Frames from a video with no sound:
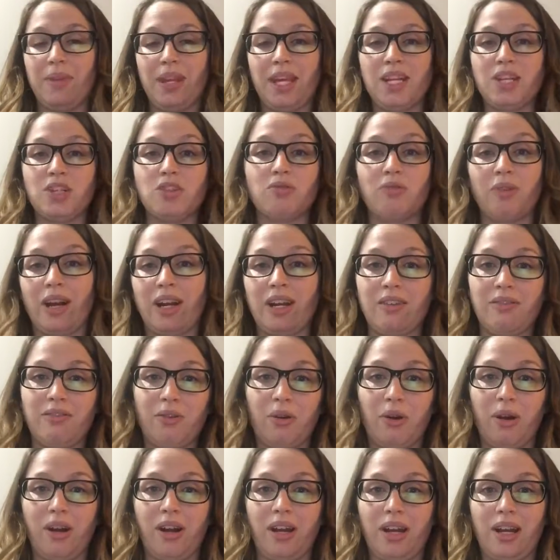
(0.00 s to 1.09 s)
is ready
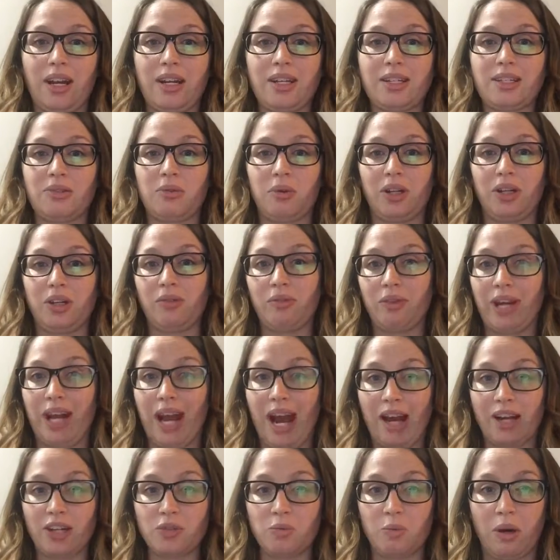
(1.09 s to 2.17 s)
for it and is going to
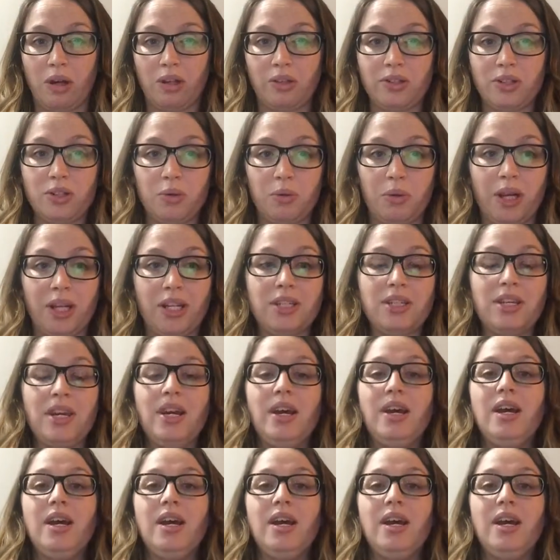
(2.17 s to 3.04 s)
react well to it.